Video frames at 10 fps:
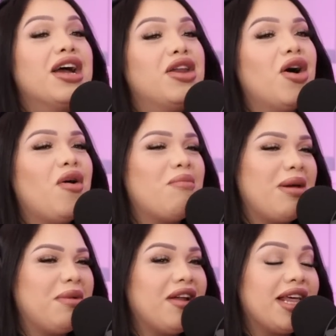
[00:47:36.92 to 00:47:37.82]
No,
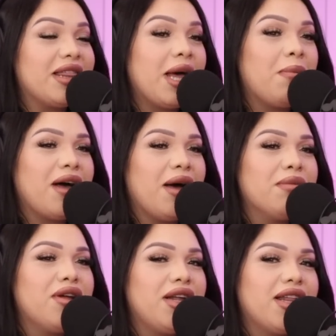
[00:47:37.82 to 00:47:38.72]
maybe not like that, but I'm
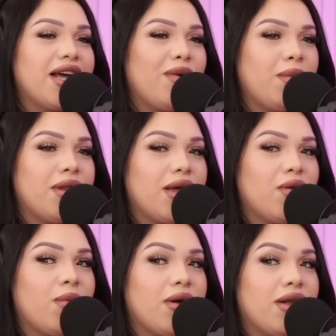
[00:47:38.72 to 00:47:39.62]
literally the kind of be like,
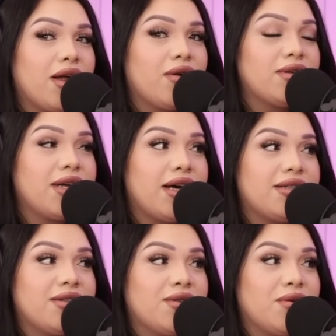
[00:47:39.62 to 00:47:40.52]
oh my God, that girl's
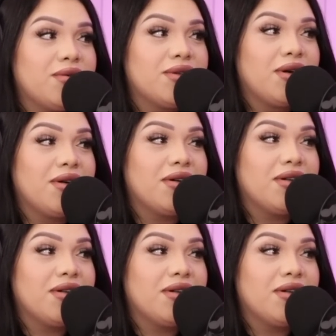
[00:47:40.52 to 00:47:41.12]
ass is goals, huh?